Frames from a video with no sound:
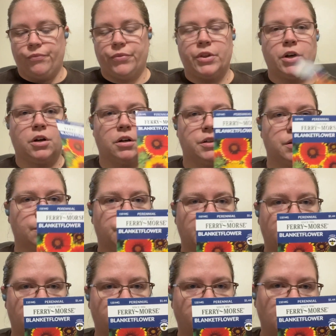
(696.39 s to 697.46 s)
there's
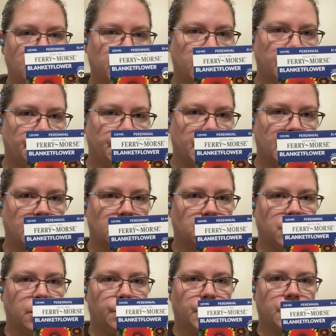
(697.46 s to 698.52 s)
blanket flower. I
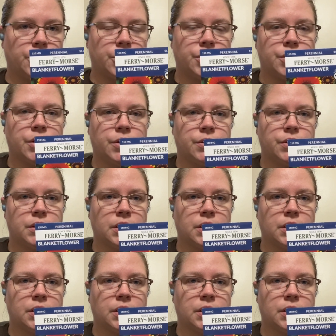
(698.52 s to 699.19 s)
actually purchased those